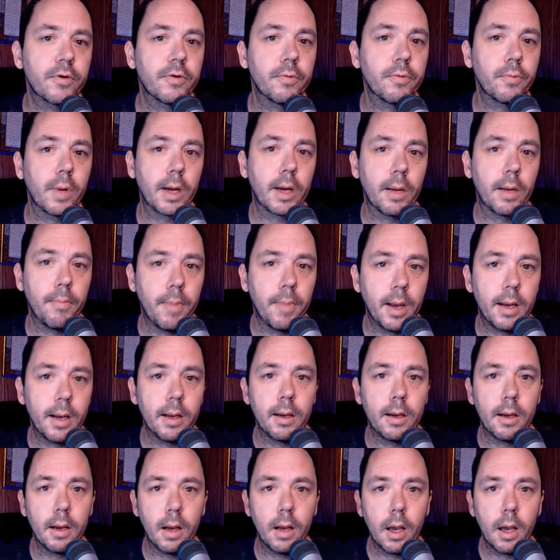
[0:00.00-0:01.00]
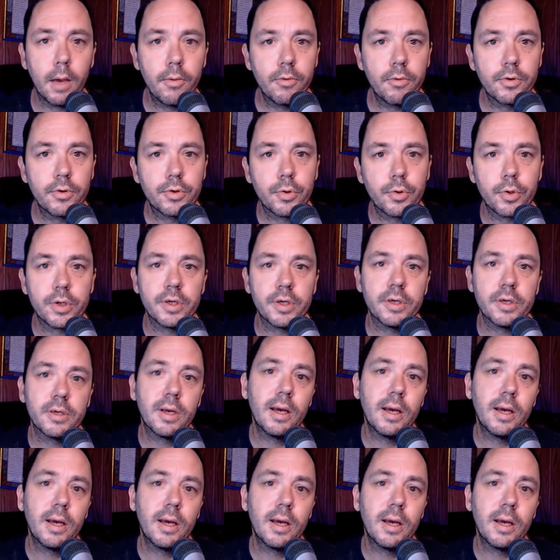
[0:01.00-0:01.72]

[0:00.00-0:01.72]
recommended, and other sources